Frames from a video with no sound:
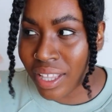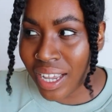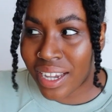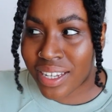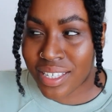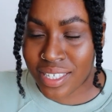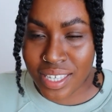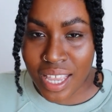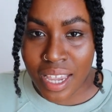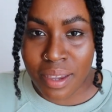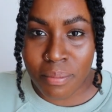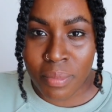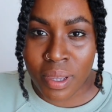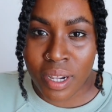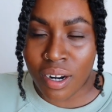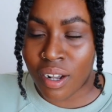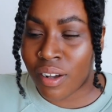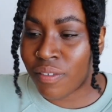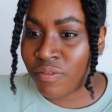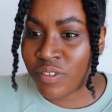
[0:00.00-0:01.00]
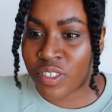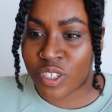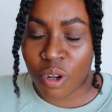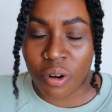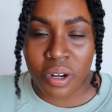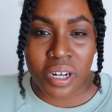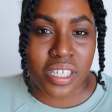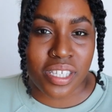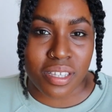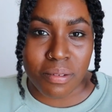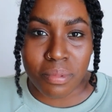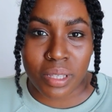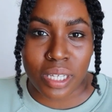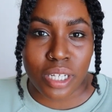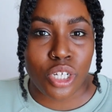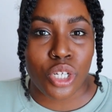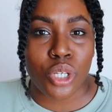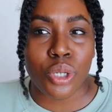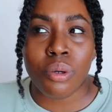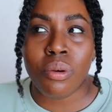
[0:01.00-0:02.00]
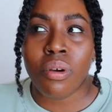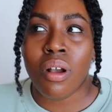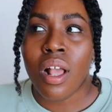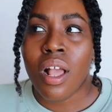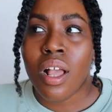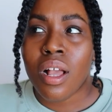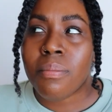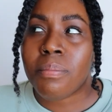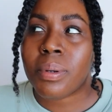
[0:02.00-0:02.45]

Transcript: The excitement of starting something new,